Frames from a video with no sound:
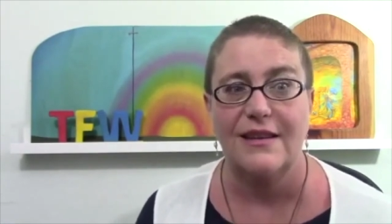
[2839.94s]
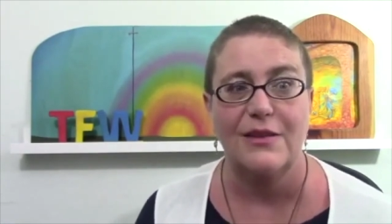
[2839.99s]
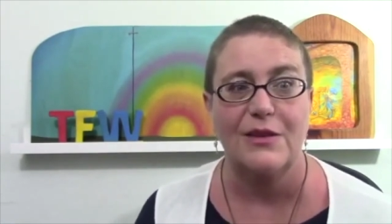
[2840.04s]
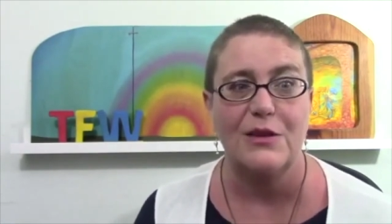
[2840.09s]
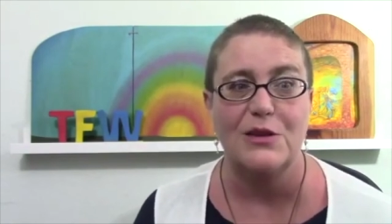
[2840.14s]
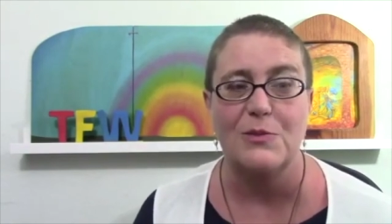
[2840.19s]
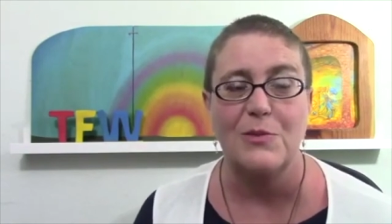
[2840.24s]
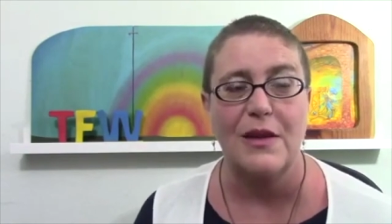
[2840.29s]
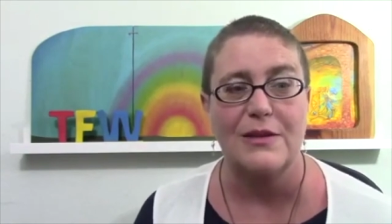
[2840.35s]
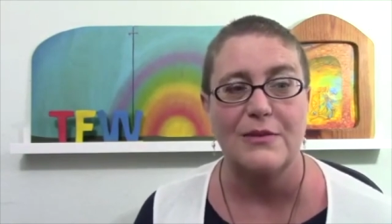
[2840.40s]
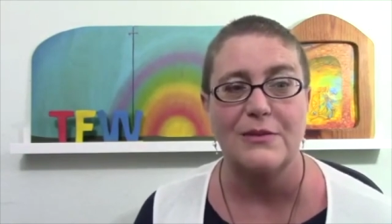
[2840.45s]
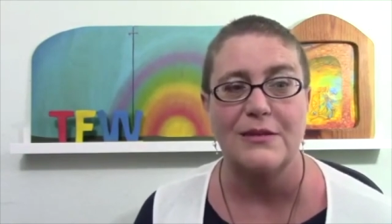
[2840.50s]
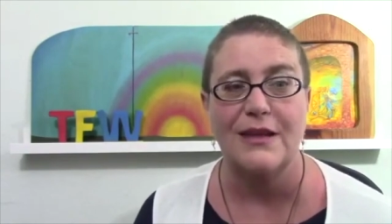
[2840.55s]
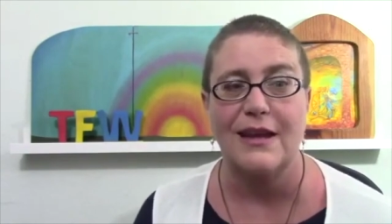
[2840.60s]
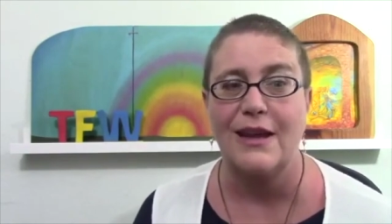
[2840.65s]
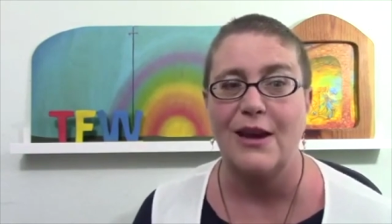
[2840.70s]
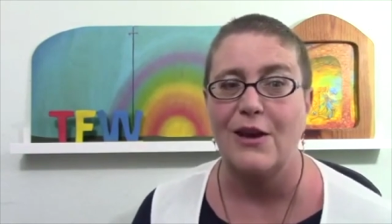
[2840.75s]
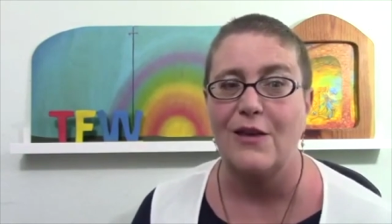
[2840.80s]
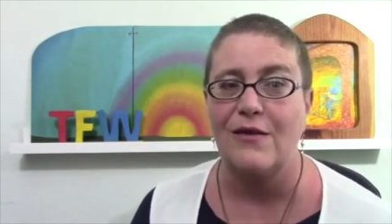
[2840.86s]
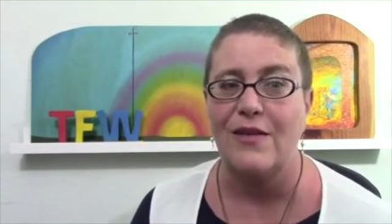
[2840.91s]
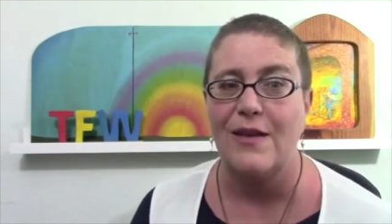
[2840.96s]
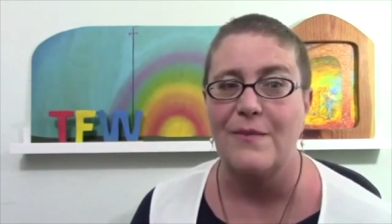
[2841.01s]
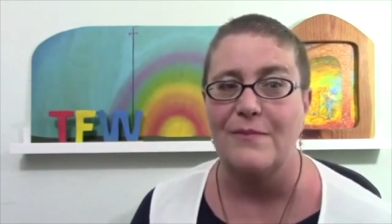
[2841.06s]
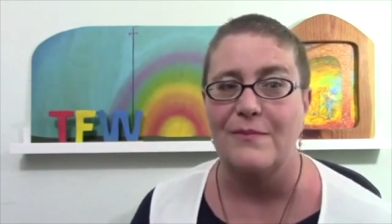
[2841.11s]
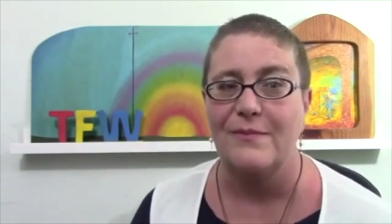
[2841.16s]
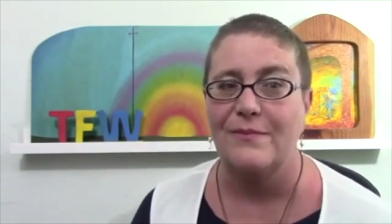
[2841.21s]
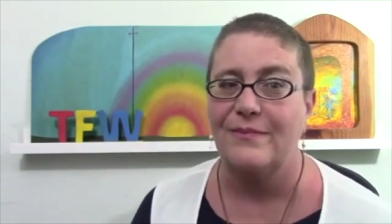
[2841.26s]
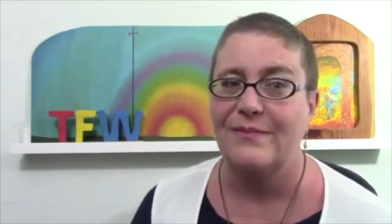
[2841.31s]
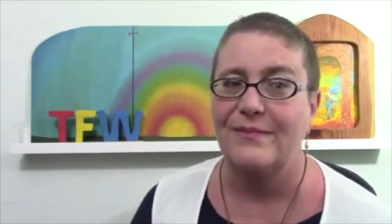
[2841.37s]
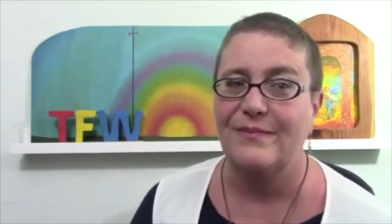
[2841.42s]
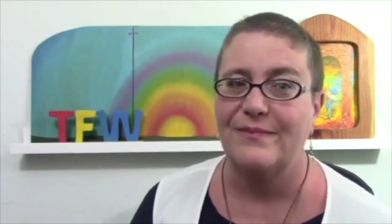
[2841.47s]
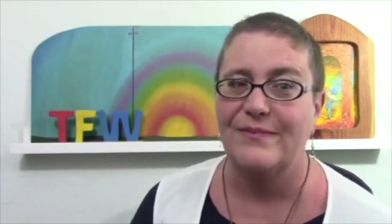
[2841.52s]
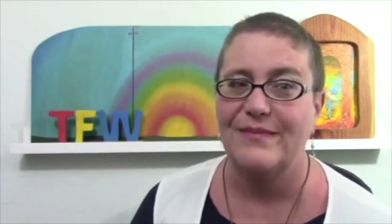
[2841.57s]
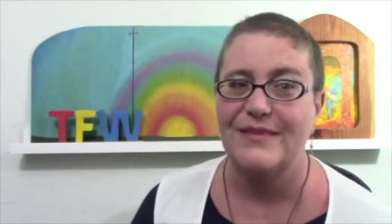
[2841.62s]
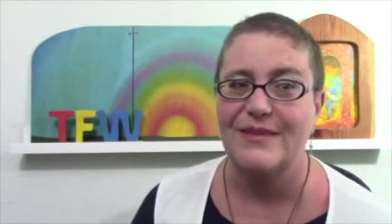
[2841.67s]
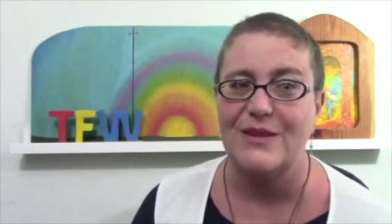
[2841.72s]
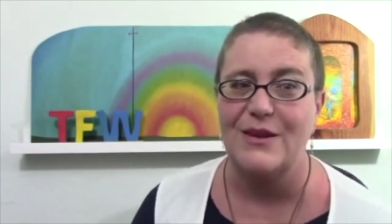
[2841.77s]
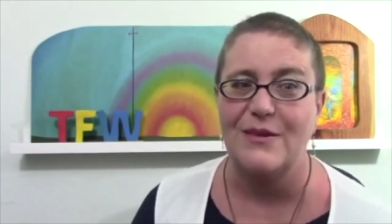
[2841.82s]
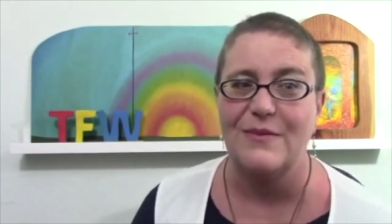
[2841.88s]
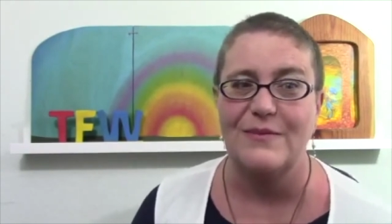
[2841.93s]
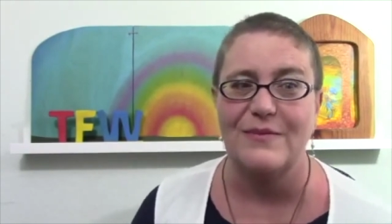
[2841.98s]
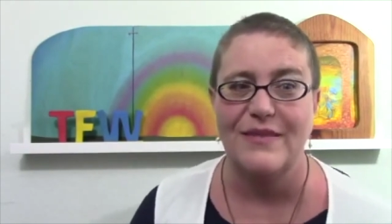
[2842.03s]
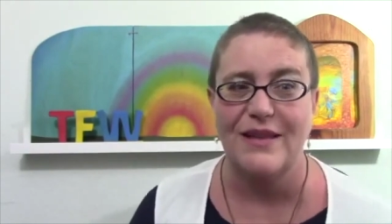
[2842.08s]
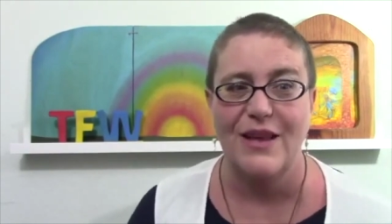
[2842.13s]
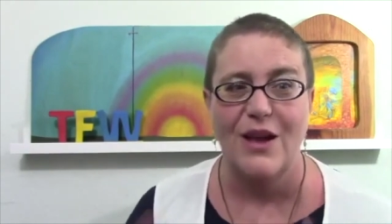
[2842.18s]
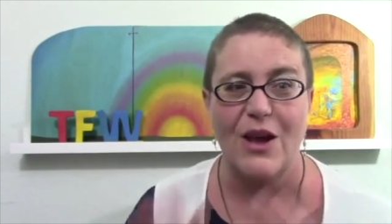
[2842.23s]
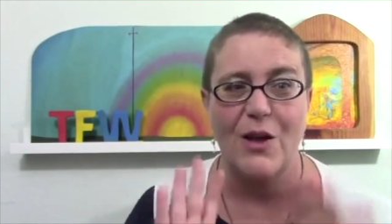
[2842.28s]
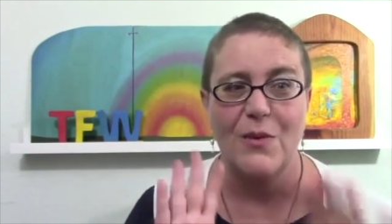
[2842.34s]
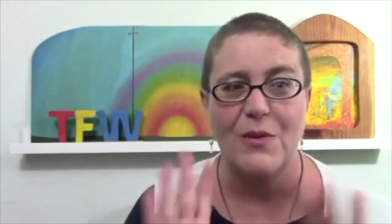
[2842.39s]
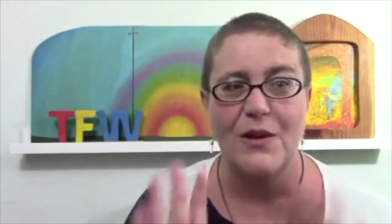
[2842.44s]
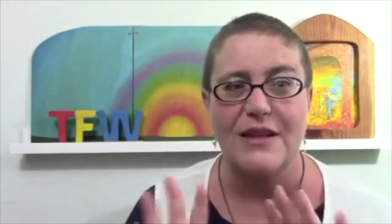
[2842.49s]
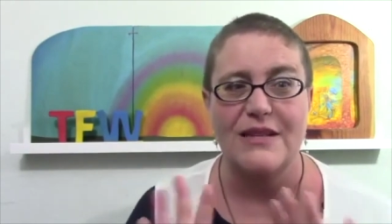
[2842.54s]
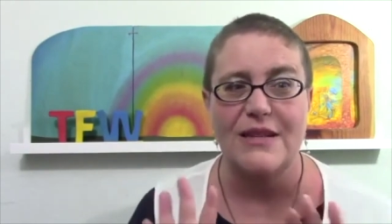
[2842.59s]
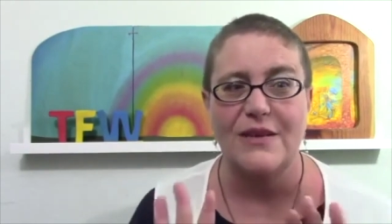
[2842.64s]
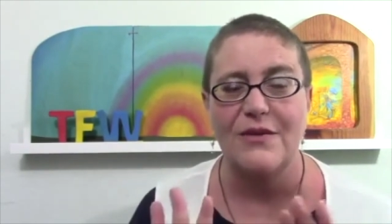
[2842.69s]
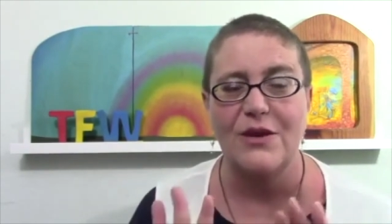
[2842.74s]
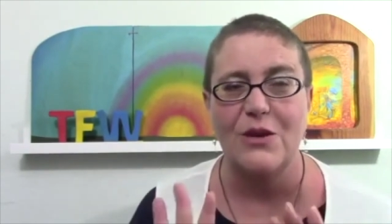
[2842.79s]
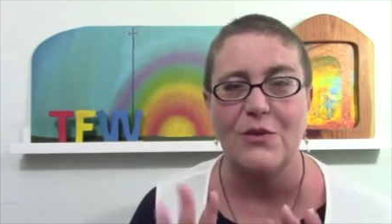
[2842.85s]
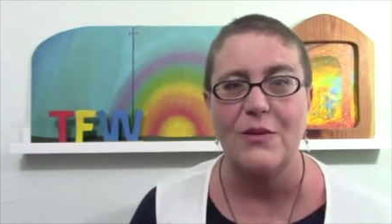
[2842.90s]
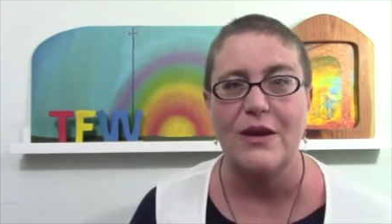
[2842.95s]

their supplies to take care of them. So, hope you guys have a good